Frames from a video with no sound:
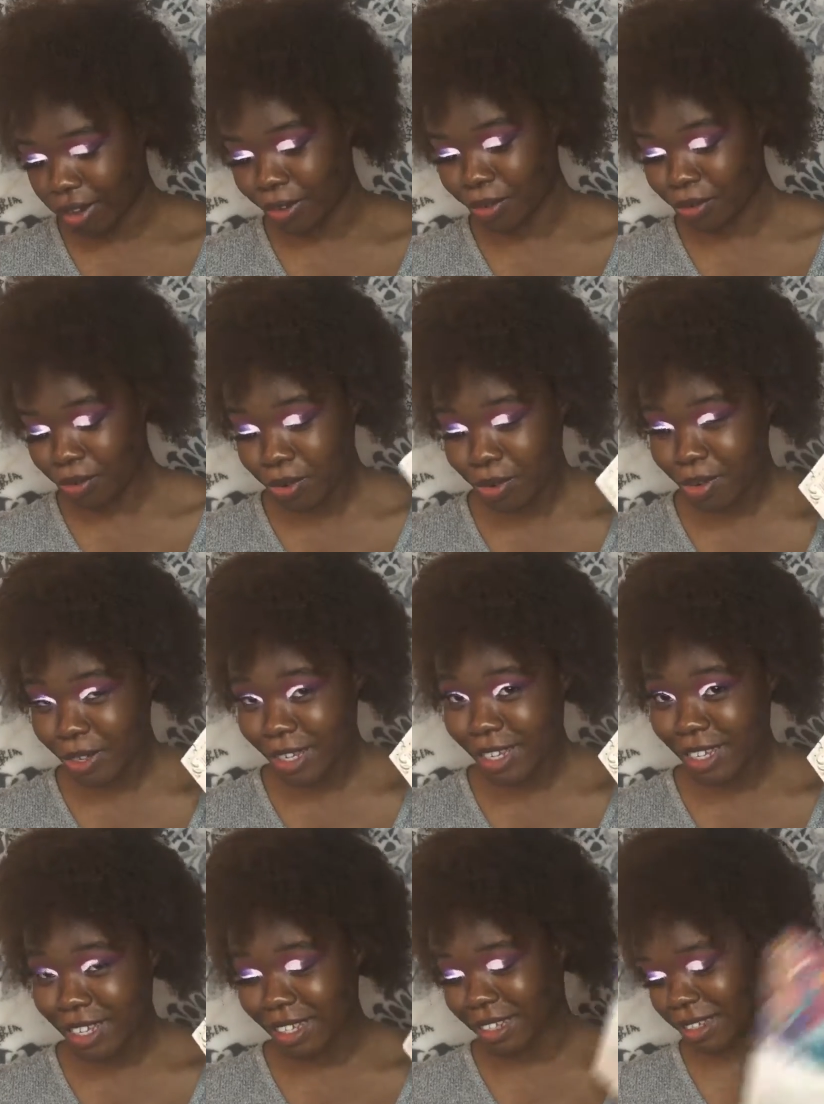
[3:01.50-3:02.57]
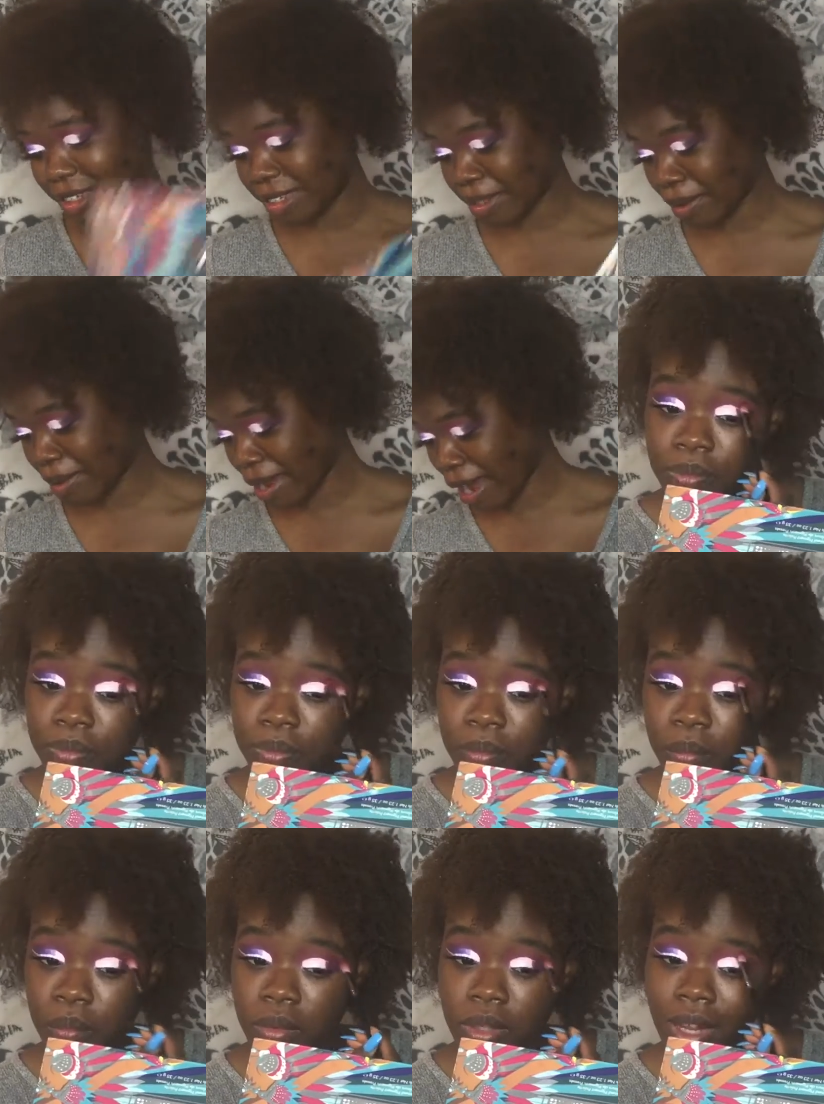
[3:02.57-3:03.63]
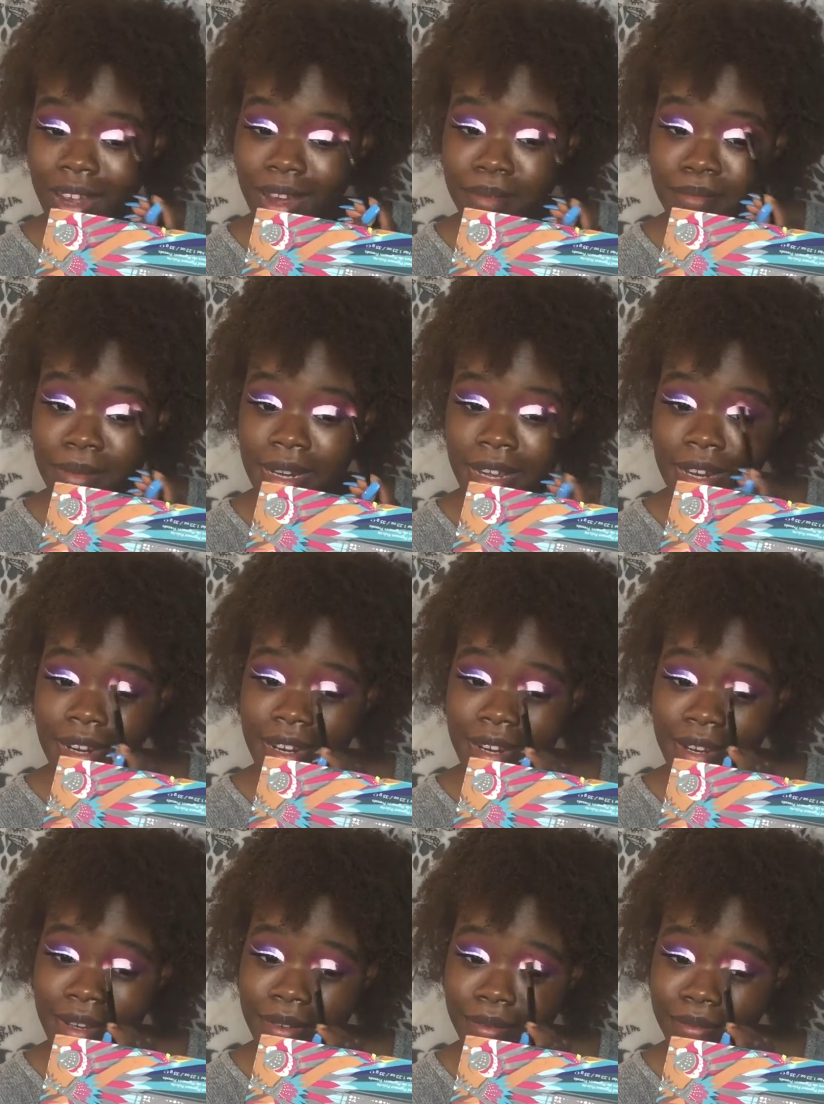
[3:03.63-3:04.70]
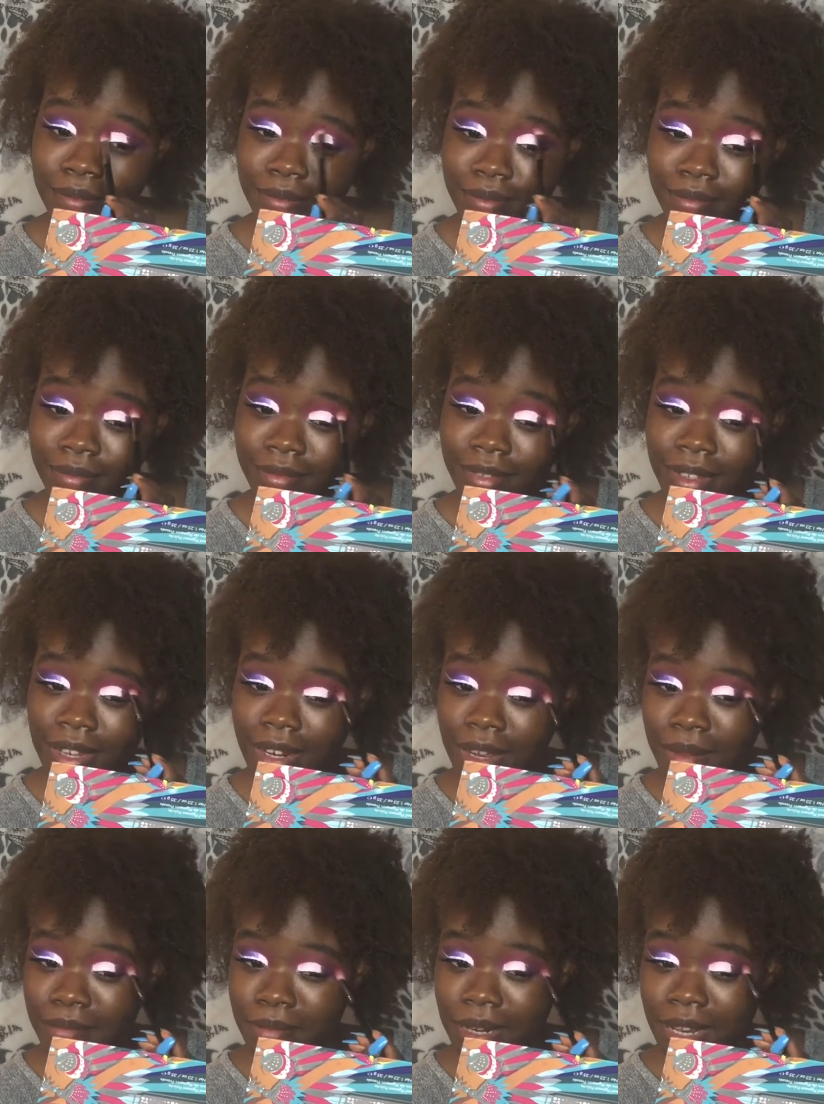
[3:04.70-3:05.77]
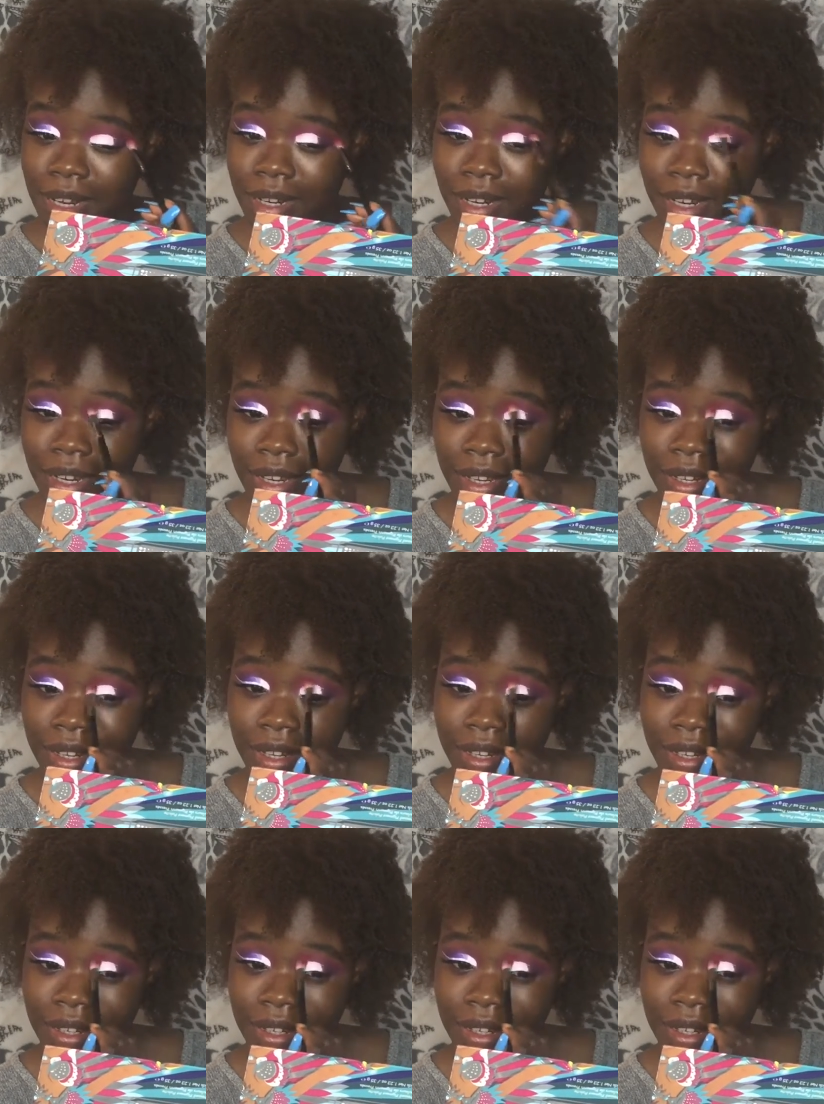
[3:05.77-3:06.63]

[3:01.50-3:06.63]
unicorn look. So yeah, I'm blending and I'm blending